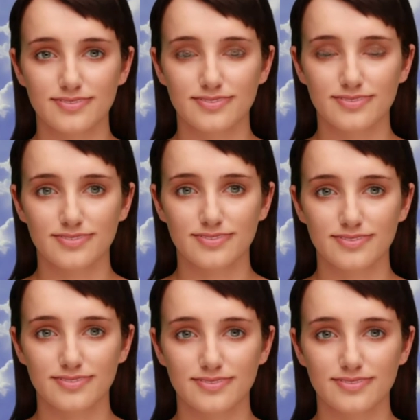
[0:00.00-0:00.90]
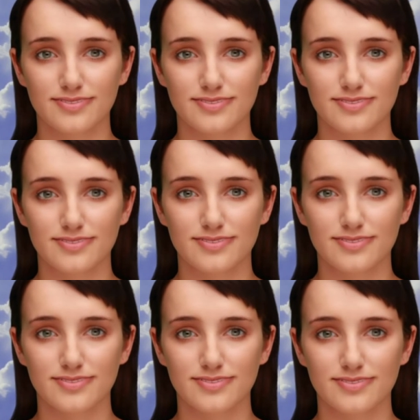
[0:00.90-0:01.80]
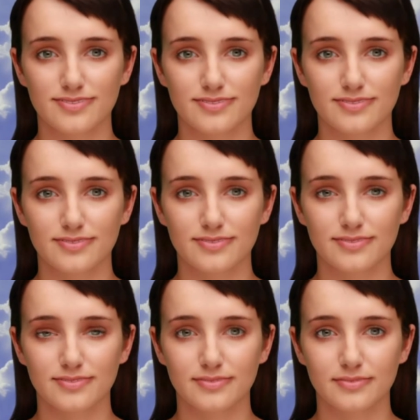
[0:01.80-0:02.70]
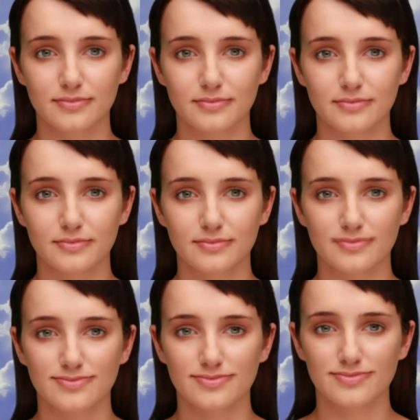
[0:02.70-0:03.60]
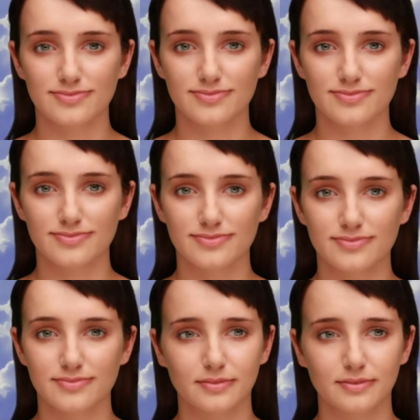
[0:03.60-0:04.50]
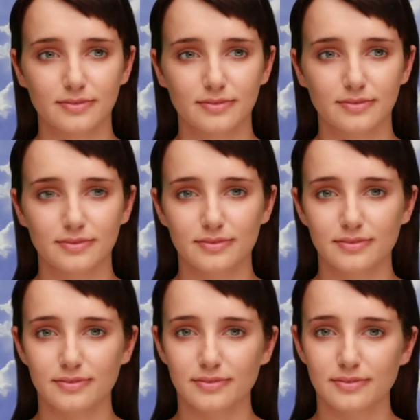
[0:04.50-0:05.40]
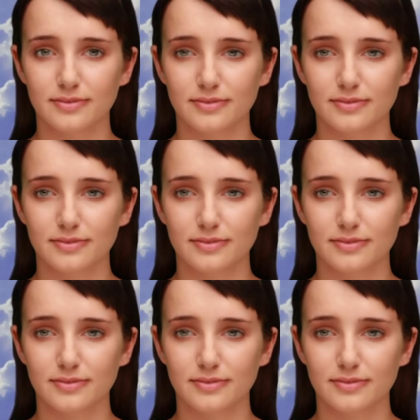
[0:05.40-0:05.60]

(not speaking)